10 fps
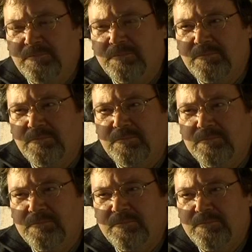I think
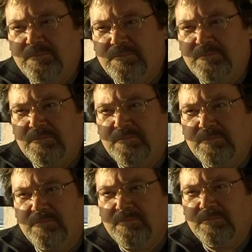as you
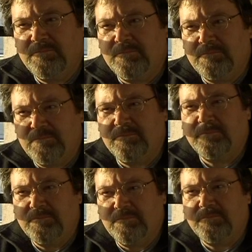mature, as you get out of your
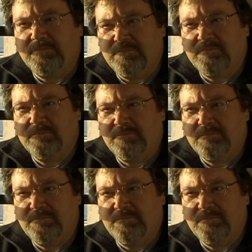college years